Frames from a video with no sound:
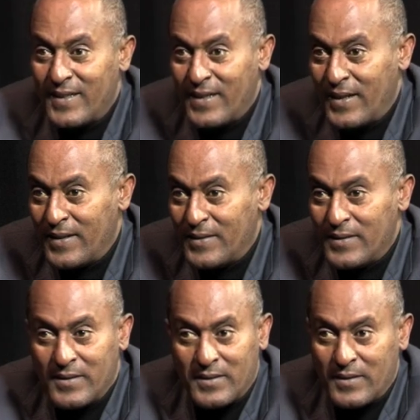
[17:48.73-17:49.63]

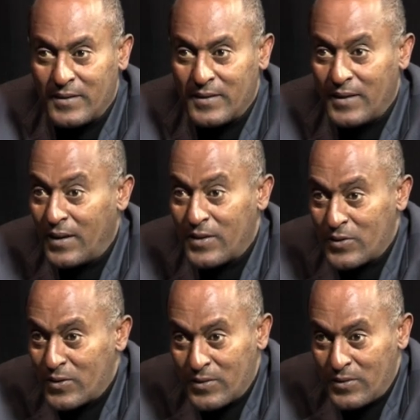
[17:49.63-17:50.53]
and
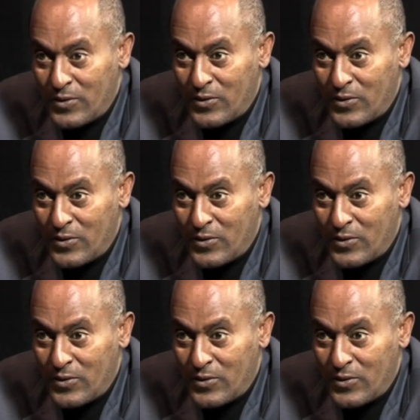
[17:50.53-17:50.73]
other